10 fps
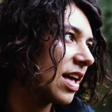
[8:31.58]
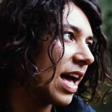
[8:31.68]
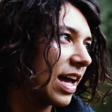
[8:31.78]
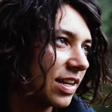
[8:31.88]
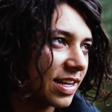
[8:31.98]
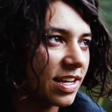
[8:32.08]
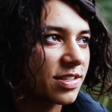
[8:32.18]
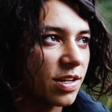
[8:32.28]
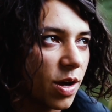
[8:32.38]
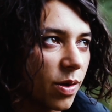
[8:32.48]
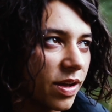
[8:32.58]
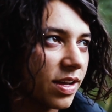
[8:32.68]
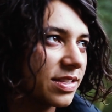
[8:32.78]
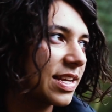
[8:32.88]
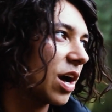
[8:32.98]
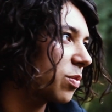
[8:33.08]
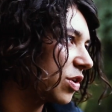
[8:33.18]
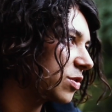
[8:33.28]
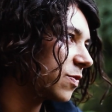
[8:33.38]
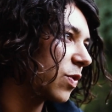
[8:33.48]
and get to know it and see how
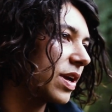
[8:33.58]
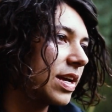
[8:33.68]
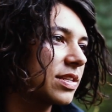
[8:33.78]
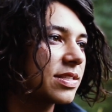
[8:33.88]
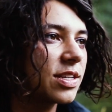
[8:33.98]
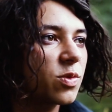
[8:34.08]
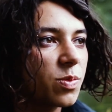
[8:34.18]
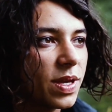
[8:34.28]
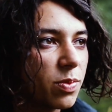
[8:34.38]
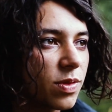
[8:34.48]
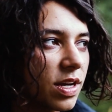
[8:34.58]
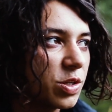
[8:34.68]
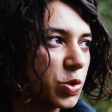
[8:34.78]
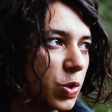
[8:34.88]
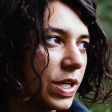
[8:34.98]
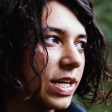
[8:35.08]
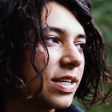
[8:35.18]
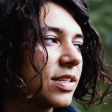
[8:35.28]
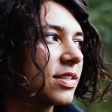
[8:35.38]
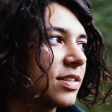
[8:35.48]
beautiful it is, see all the people that enjoy it
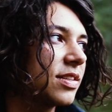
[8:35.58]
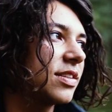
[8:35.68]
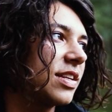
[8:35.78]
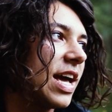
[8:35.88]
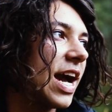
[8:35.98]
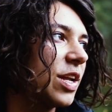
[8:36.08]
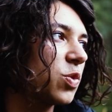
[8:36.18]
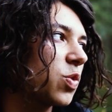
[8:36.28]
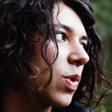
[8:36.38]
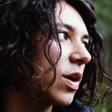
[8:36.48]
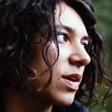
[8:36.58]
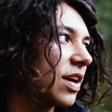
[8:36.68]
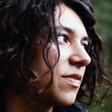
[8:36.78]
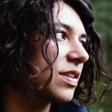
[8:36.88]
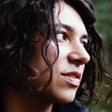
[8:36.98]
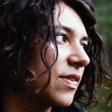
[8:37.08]
and all the wildlife that's